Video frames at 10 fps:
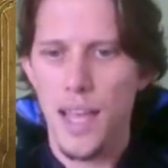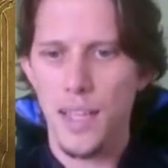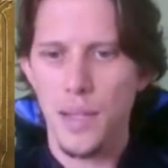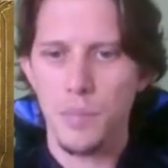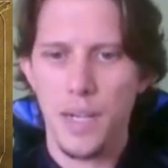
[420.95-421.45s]

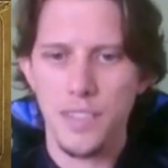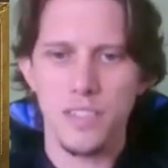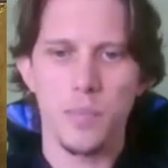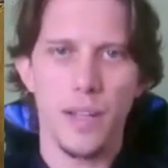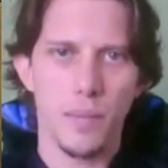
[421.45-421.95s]
And
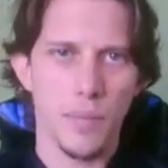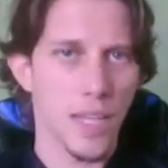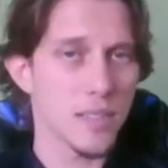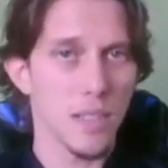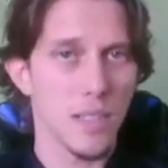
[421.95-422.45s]
Martyr's
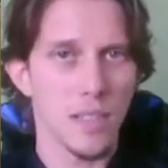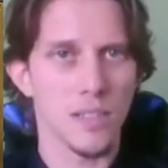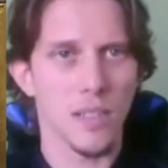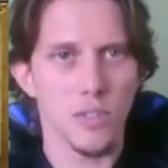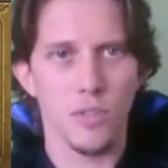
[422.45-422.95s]
Blessing
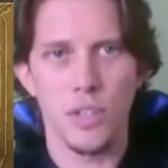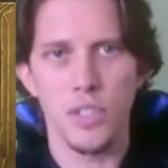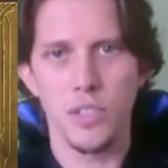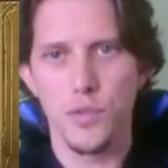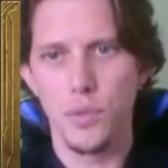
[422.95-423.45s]
is also
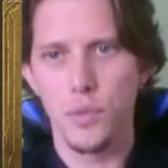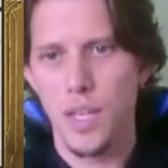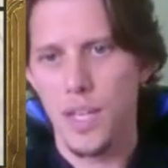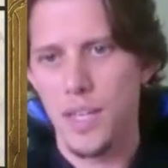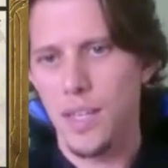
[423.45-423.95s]
very useful.
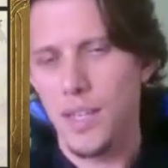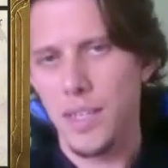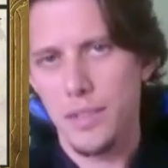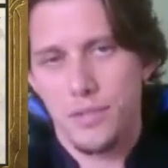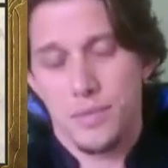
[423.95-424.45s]

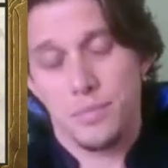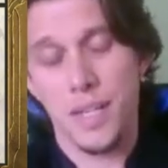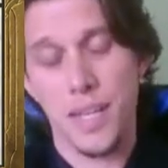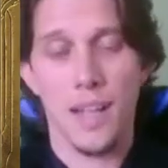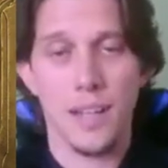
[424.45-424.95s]
If,
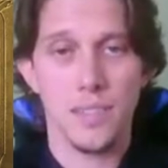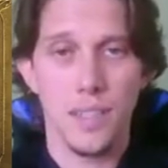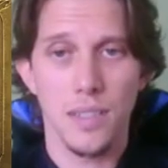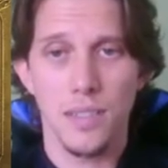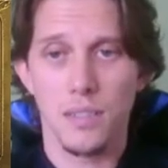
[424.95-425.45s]
by an
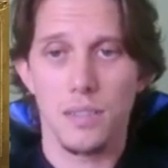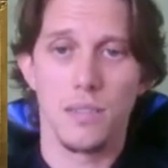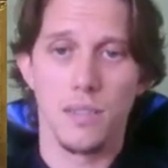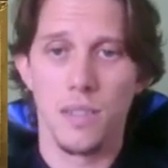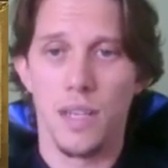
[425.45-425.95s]
accident,
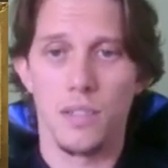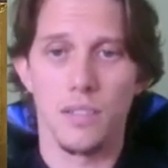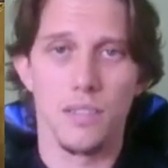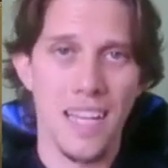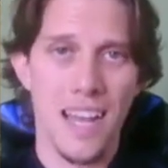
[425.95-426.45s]
the
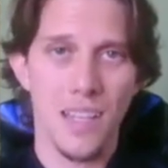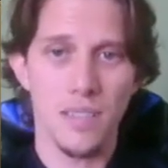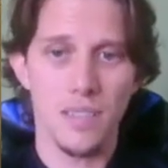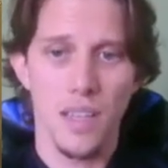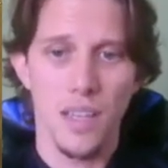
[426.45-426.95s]
Herald
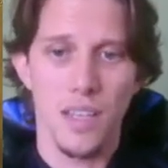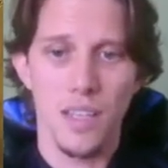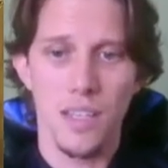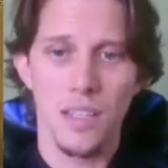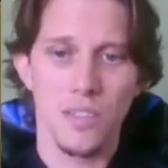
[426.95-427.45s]
dies,
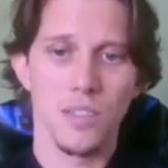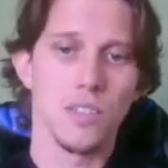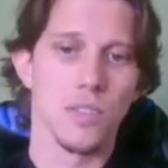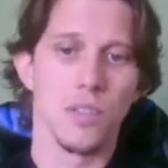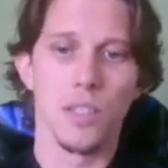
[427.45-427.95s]
it is
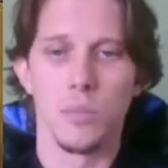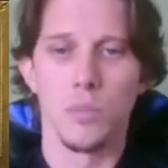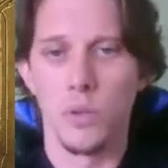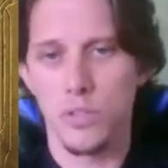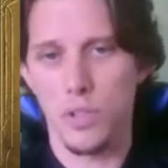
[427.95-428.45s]
going to heal
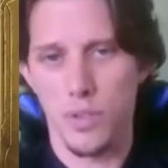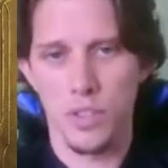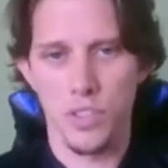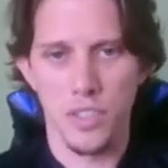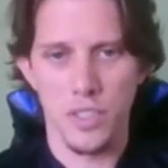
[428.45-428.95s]
most of
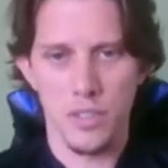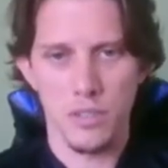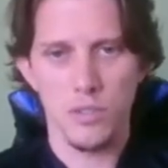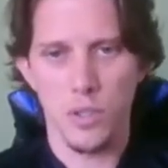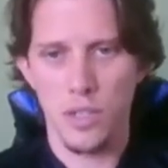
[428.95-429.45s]
our
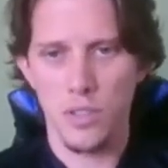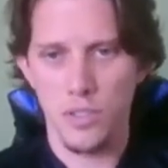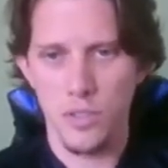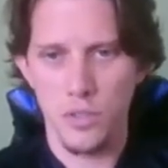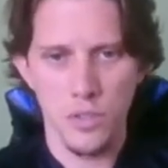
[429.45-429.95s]
units. So we're
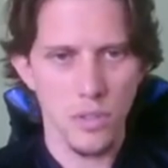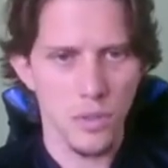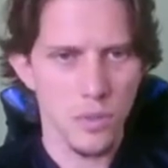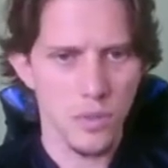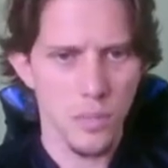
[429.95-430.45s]
going to use
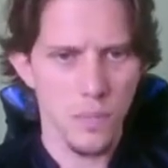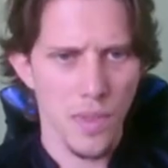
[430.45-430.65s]
those.